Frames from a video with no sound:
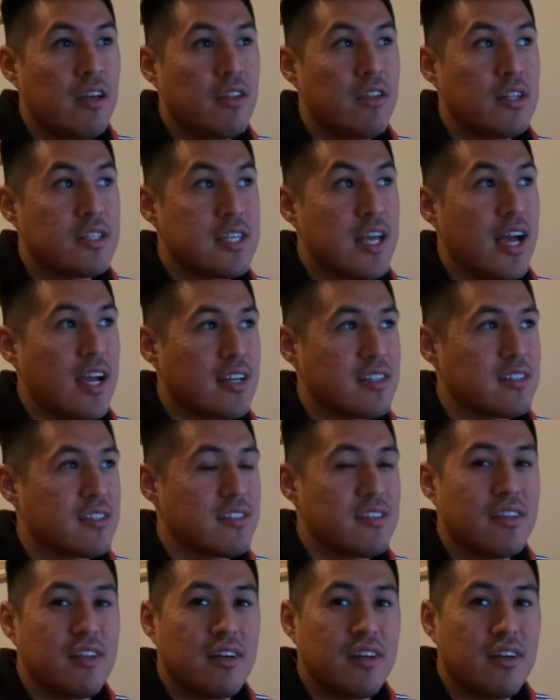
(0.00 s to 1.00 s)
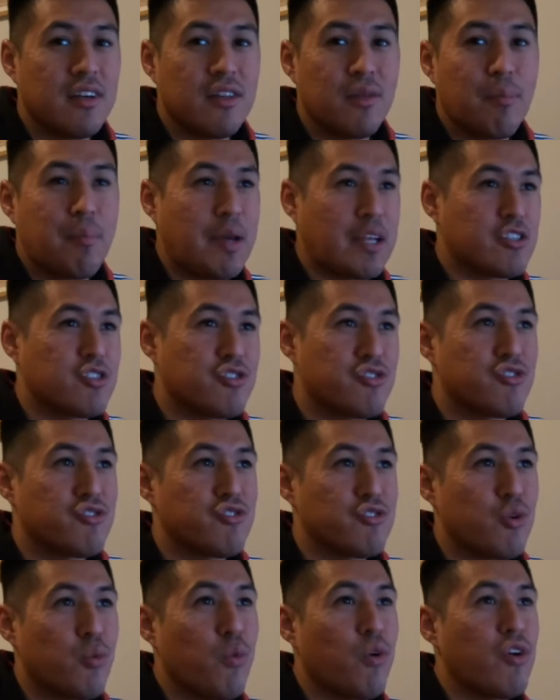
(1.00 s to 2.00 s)
the text, the
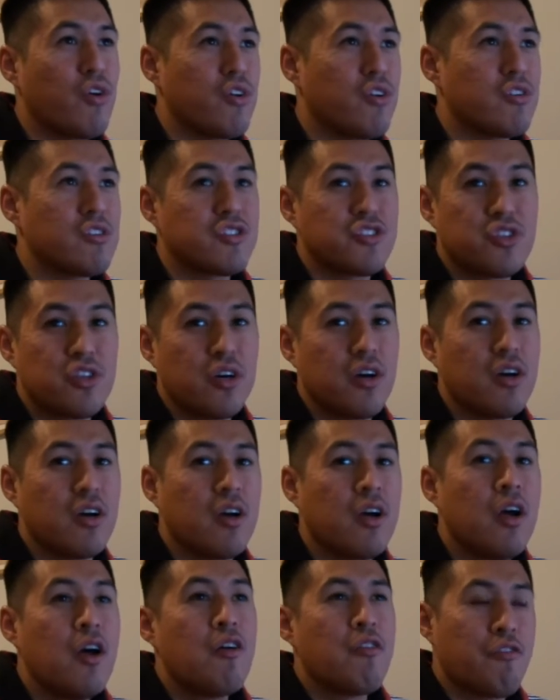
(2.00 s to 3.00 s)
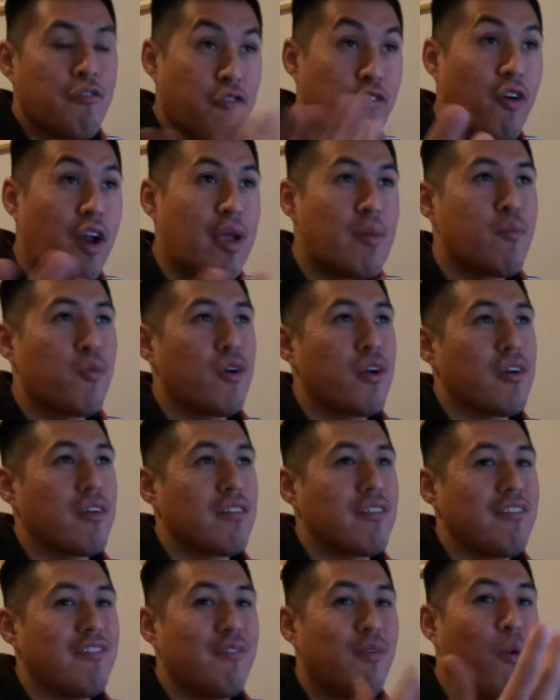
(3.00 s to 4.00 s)
pictures, the words, the
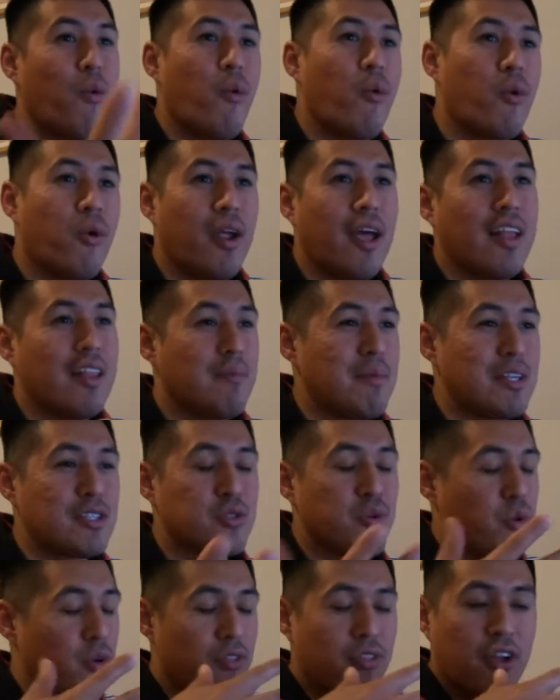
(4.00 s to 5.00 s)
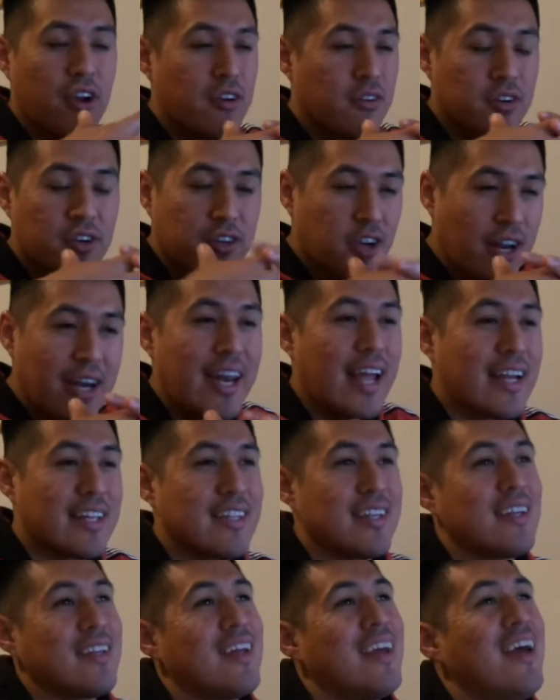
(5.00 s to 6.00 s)
framework for Elementor. They're
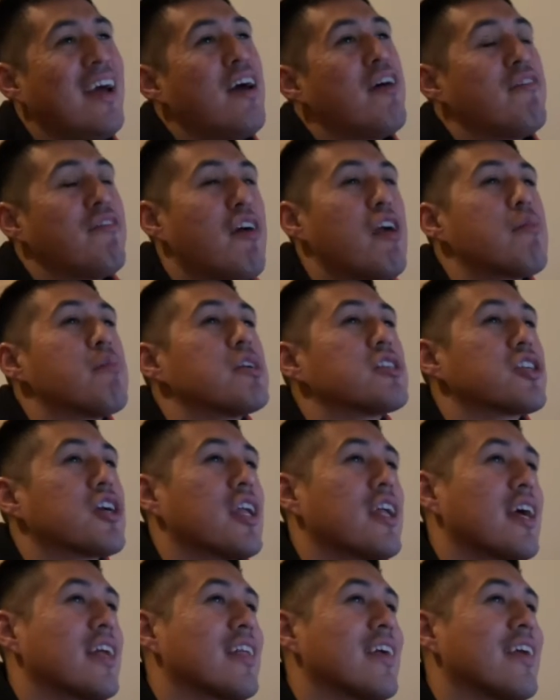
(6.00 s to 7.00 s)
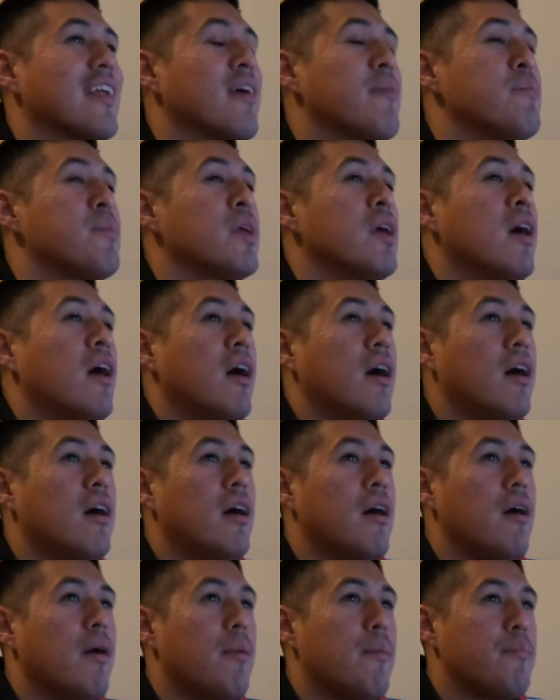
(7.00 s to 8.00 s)
connected, very much connected.
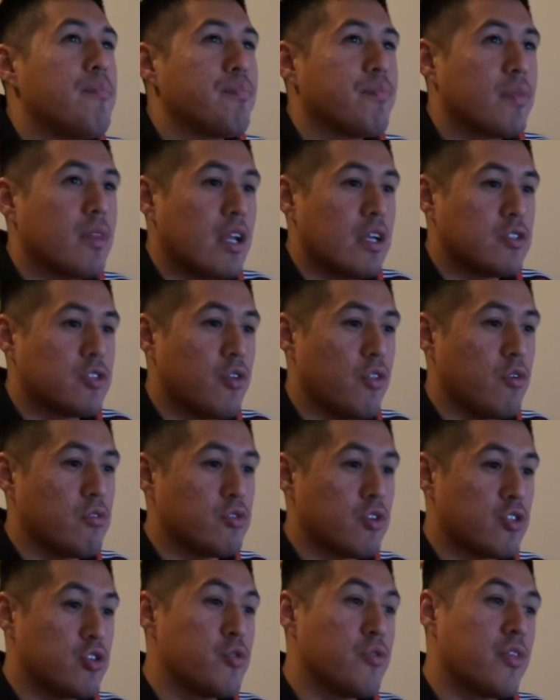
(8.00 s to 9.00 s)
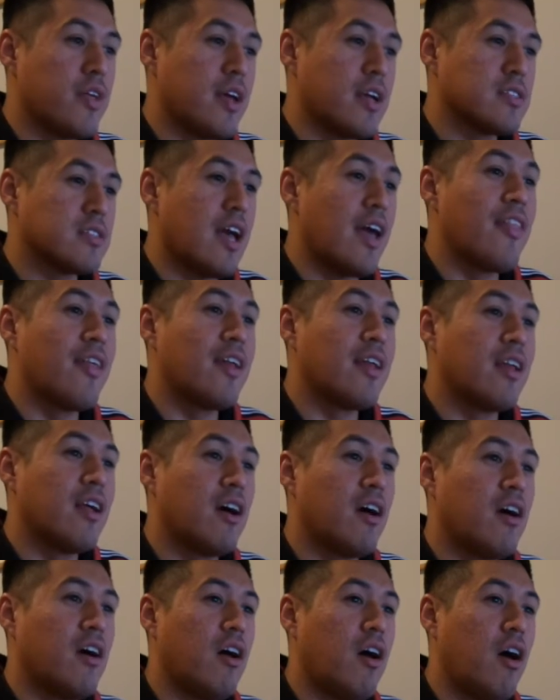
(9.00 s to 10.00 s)
So those are two things. And then